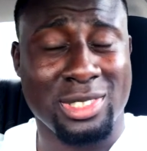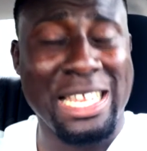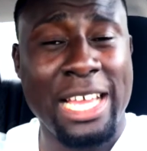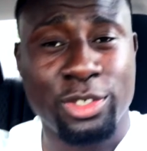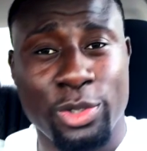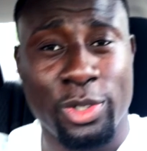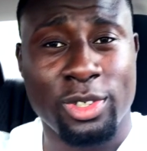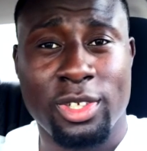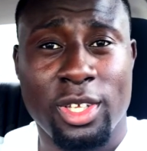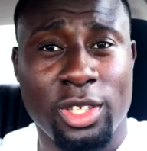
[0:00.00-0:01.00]
natural.
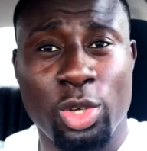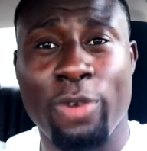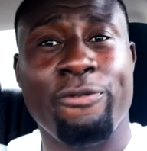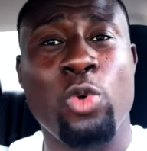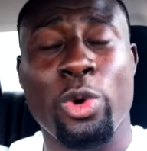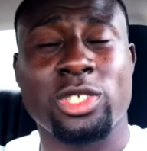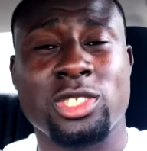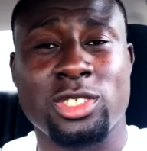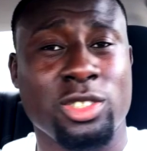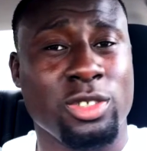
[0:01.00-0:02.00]
You don't
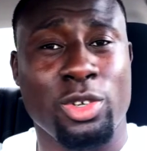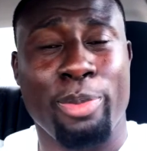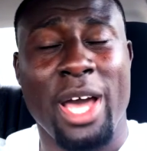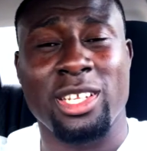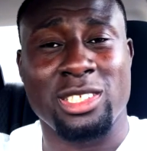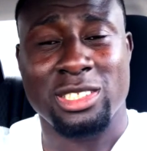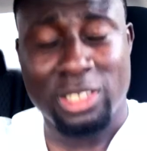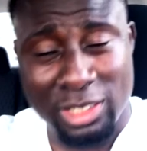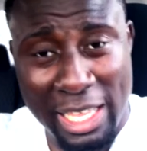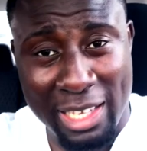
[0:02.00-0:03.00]
force your body to
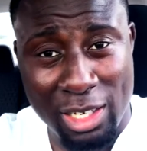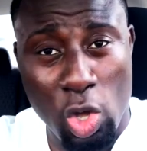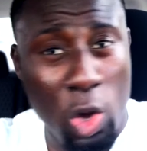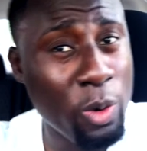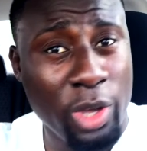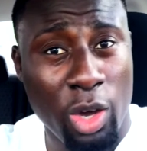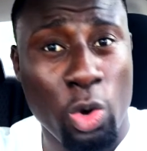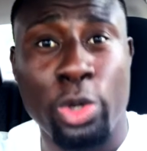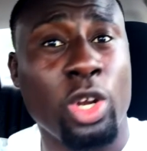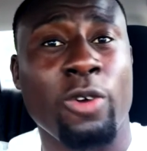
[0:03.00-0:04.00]
stay low,
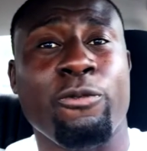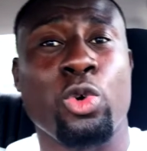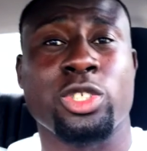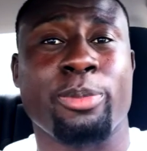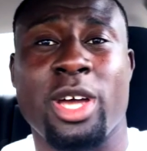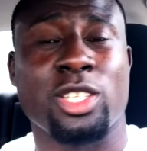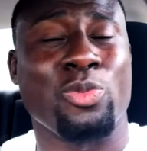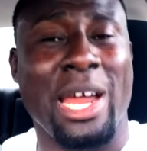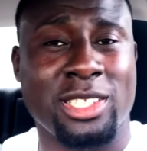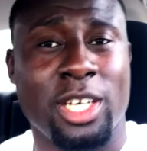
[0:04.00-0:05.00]
or you don't force your body to
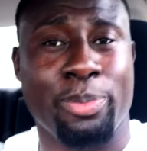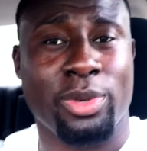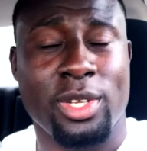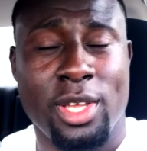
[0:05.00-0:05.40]
rise up.